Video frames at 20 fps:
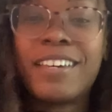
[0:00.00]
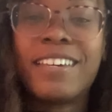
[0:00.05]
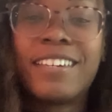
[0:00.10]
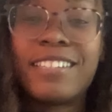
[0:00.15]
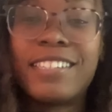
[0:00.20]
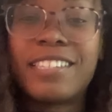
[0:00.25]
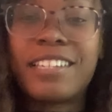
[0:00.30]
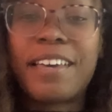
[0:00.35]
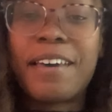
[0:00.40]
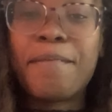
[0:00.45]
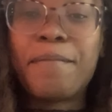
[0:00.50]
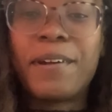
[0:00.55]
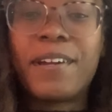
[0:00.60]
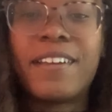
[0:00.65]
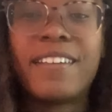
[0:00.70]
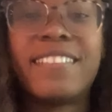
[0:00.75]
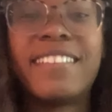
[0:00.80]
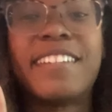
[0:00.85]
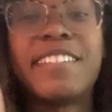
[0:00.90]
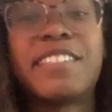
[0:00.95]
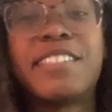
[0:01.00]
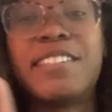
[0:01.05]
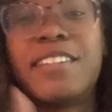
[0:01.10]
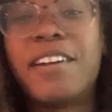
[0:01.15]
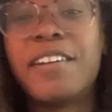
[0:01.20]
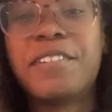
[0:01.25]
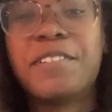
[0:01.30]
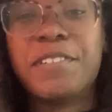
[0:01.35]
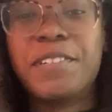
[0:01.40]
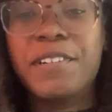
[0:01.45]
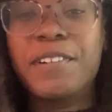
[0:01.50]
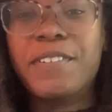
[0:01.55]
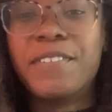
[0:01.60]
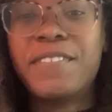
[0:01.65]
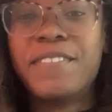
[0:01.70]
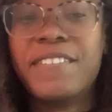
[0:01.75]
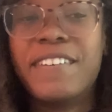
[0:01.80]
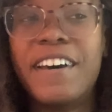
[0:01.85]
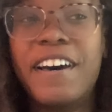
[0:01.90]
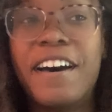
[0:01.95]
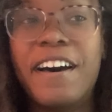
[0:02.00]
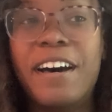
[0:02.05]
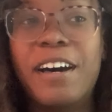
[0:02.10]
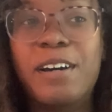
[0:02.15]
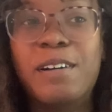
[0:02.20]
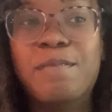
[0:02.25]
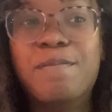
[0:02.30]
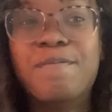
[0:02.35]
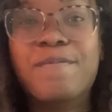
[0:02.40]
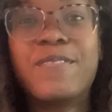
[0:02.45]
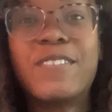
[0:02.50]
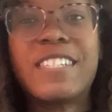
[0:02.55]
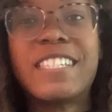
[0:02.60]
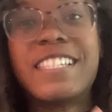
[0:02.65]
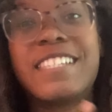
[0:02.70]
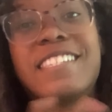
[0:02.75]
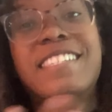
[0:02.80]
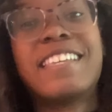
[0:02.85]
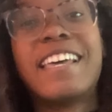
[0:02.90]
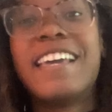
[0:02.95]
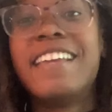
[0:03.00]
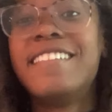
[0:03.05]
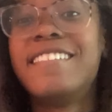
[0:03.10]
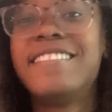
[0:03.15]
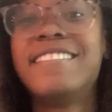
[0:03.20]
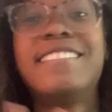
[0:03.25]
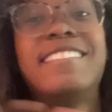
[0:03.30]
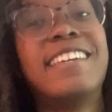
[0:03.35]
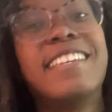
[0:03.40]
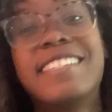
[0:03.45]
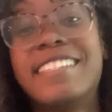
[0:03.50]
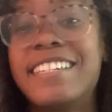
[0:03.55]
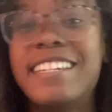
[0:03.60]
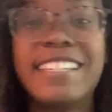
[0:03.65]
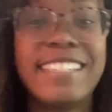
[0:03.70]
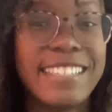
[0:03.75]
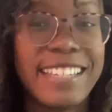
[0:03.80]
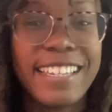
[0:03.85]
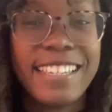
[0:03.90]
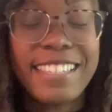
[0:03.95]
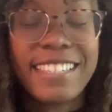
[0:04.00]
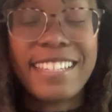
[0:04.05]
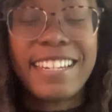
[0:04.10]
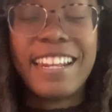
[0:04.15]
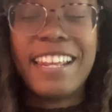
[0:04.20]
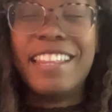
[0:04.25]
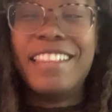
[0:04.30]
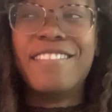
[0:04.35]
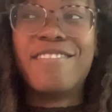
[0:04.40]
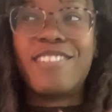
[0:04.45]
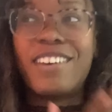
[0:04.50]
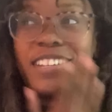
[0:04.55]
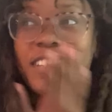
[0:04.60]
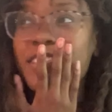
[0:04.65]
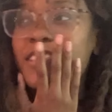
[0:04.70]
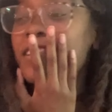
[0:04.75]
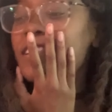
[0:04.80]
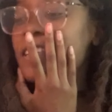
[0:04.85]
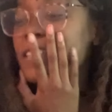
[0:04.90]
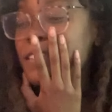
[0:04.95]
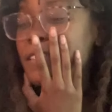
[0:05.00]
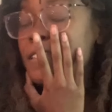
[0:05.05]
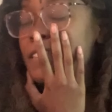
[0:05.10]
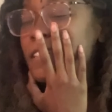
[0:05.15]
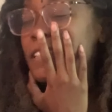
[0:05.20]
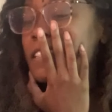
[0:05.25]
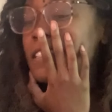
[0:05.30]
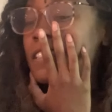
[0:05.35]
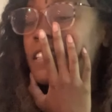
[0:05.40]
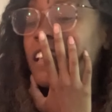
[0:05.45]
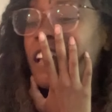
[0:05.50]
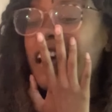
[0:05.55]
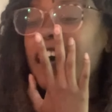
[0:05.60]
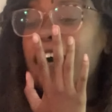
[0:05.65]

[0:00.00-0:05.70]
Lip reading: Disclaimer, that's not true, because the site doesn't exist and the fashion store doesn't exist,